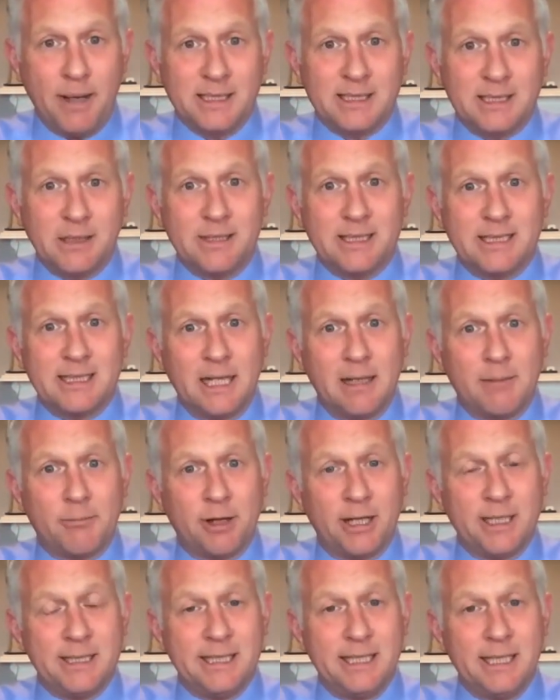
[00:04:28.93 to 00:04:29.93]
And so it's
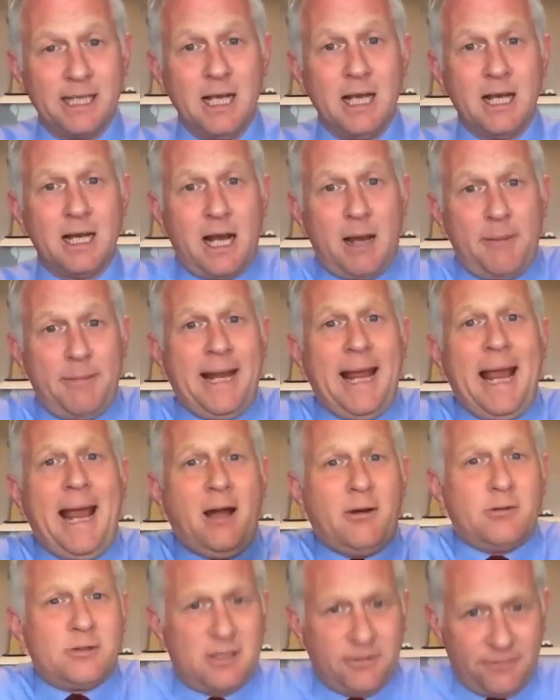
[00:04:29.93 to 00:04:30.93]
celebrating coming
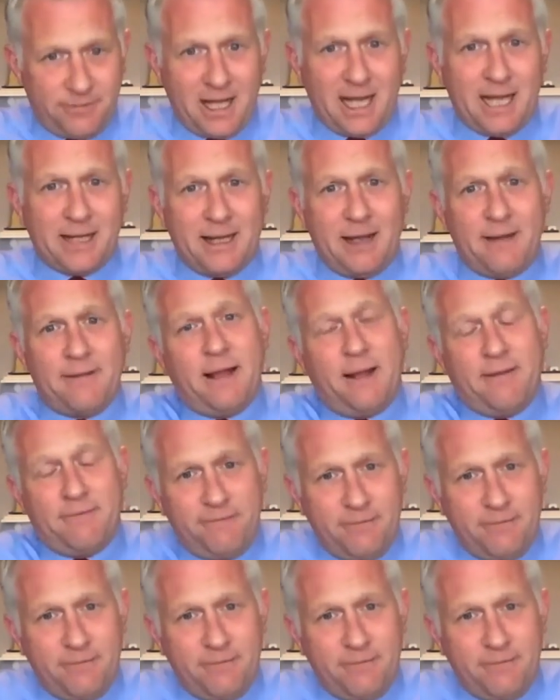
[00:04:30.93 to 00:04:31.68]
out of that